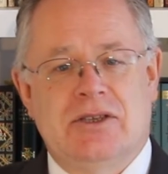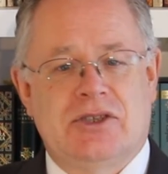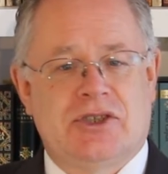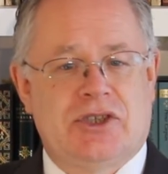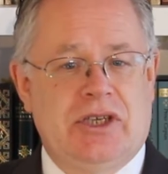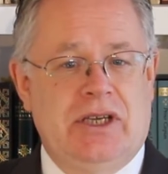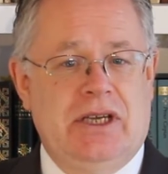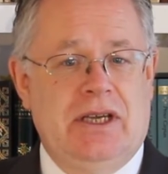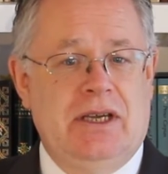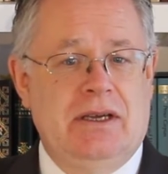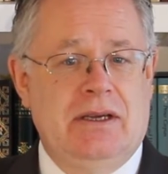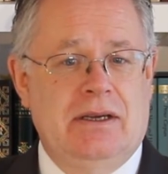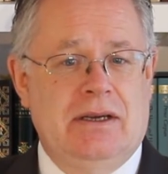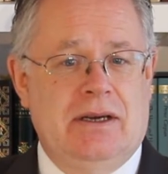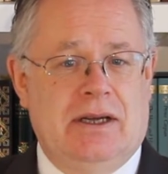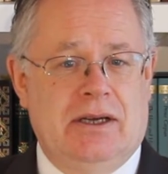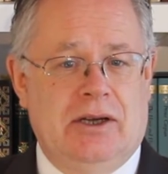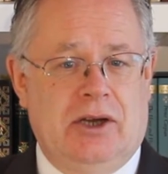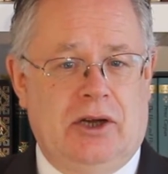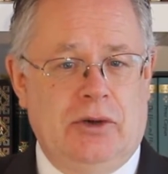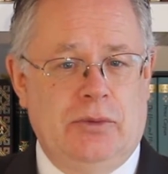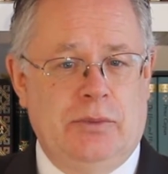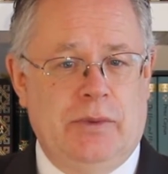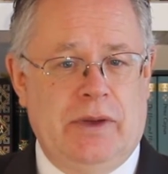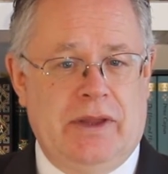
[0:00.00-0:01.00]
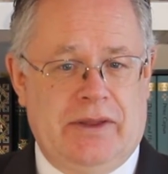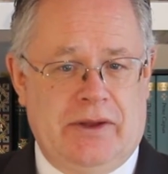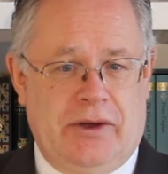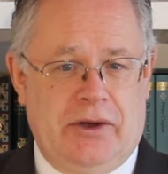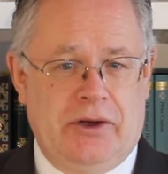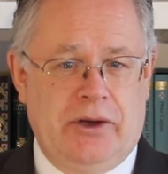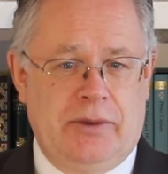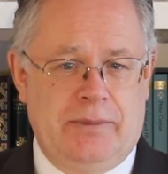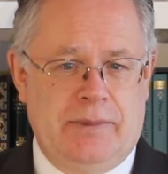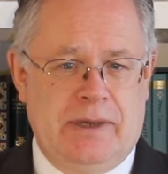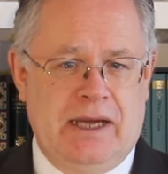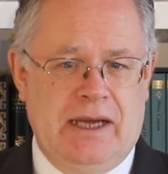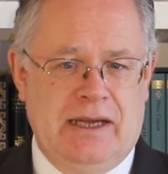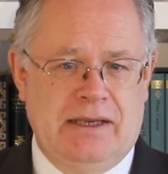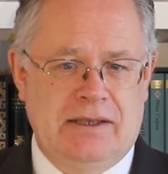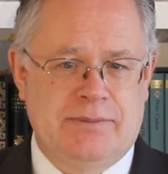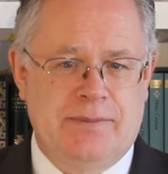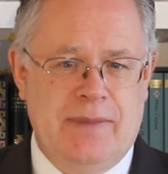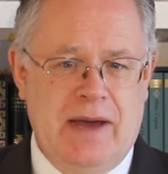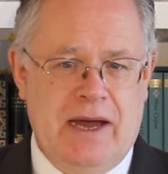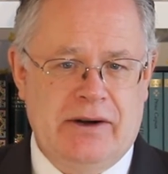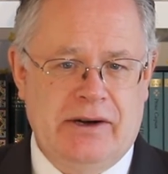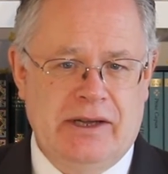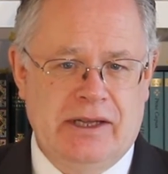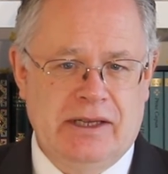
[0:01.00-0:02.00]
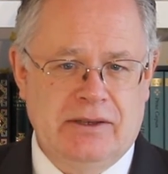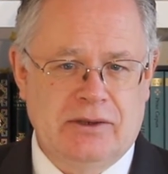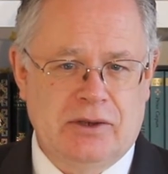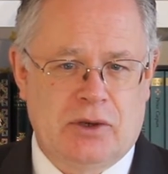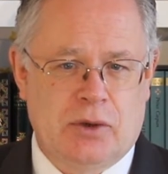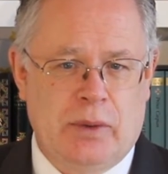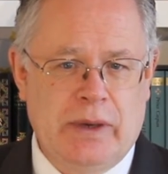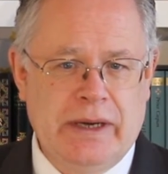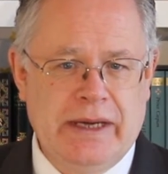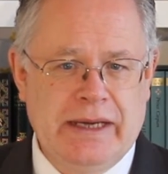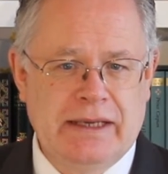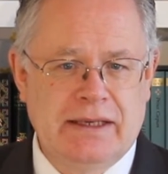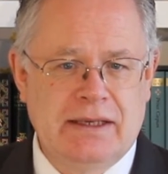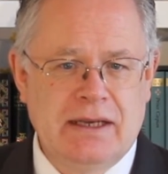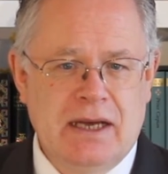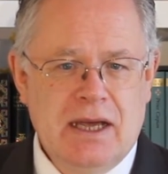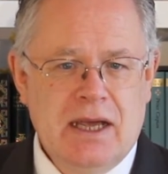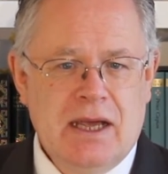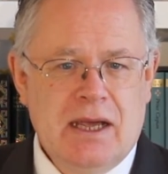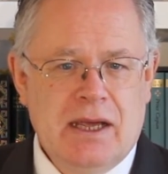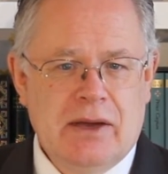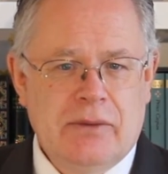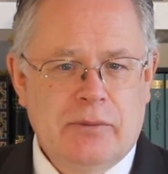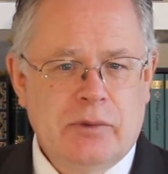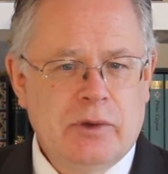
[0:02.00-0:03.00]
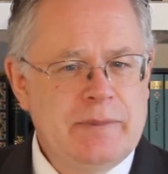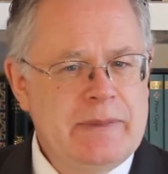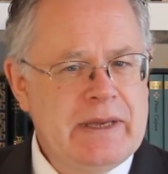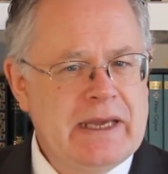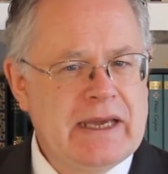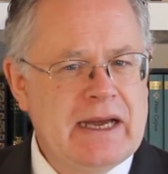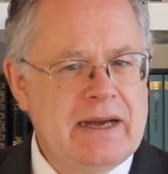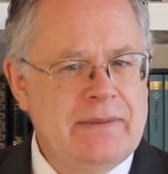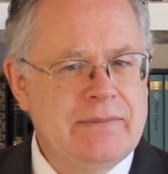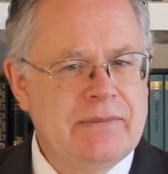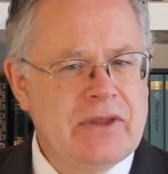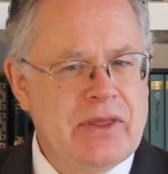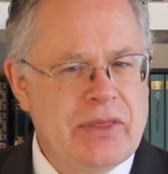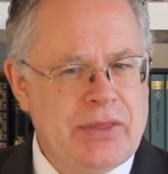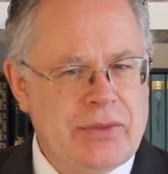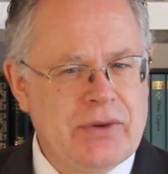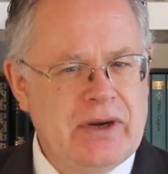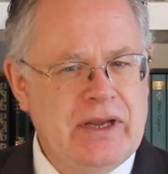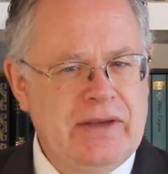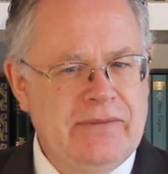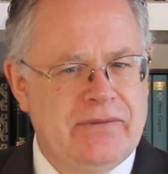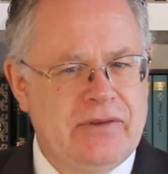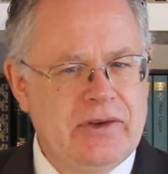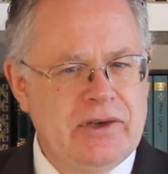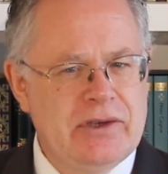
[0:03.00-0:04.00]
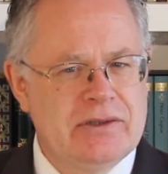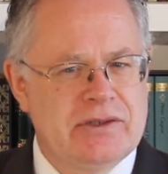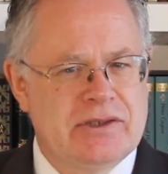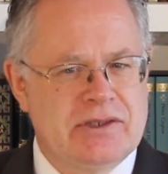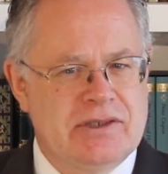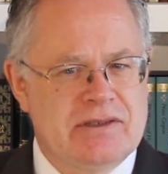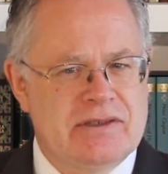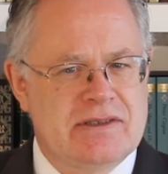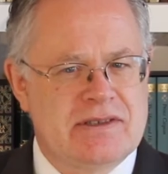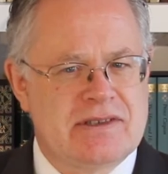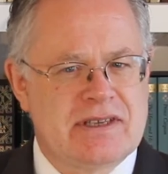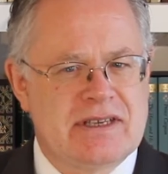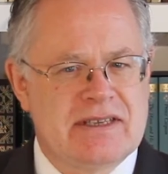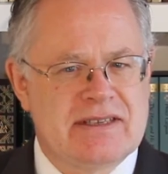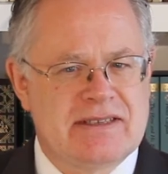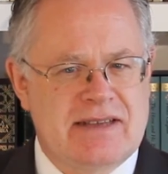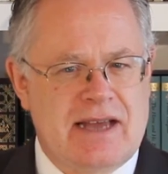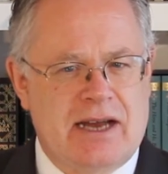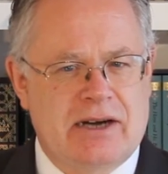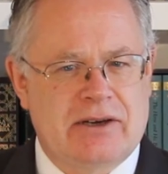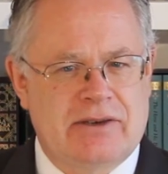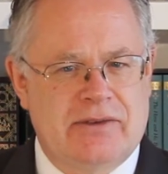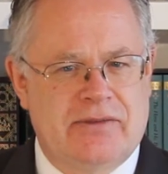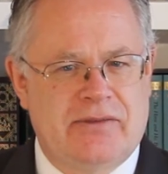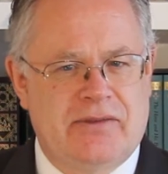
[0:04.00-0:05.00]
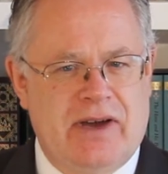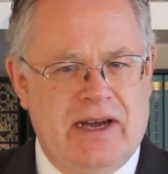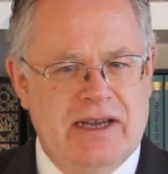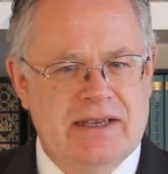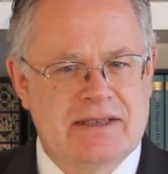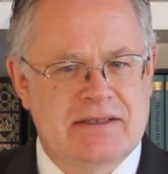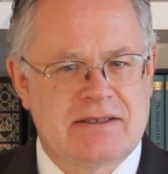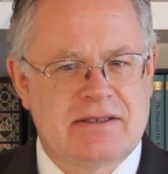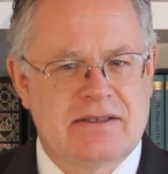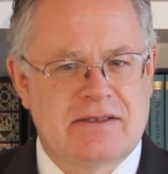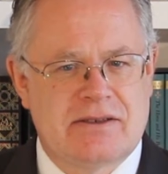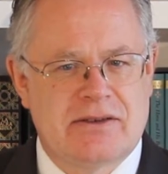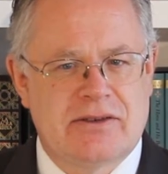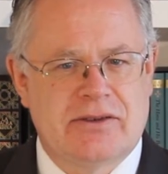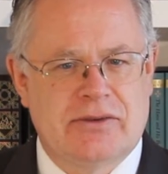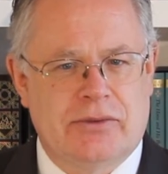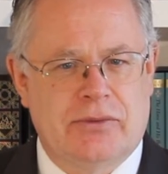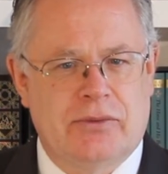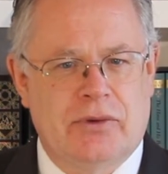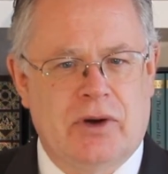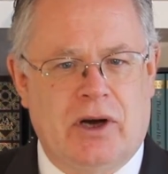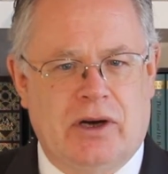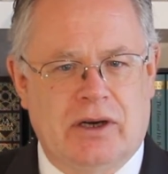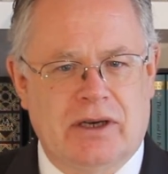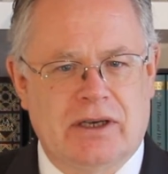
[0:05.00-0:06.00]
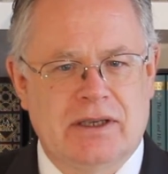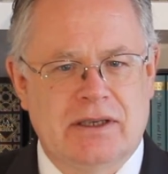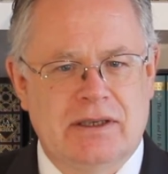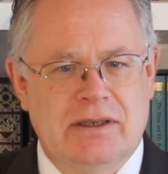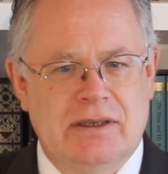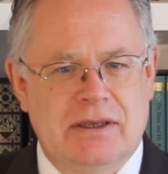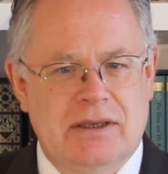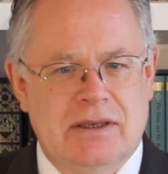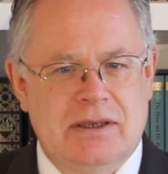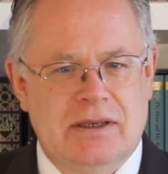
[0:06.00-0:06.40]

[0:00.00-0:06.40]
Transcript: She, along with Irma and Marion Quaid, will become the three virgins sacrificed to the rock.